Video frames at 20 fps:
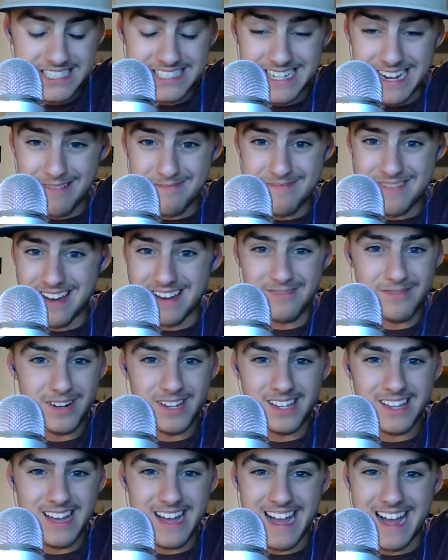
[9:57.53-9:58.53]

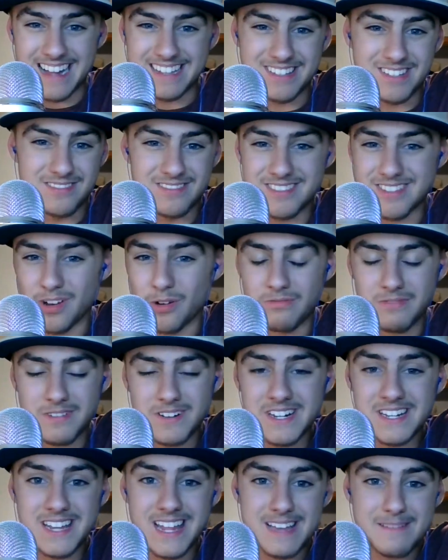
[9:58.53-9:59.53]
I don't
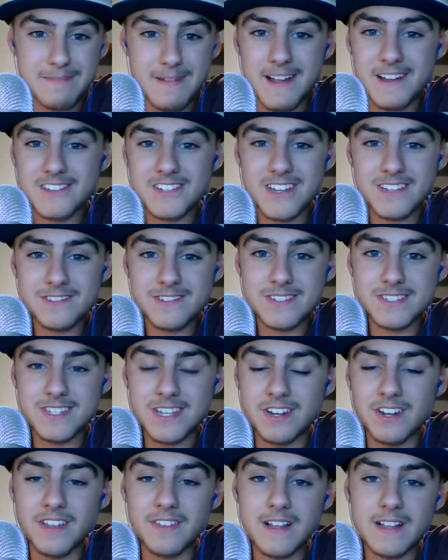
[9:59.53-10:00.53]
really like Manchester
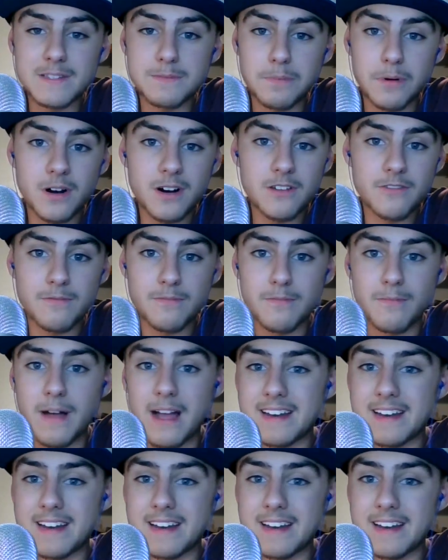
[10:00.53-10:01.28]
City, and that's part of why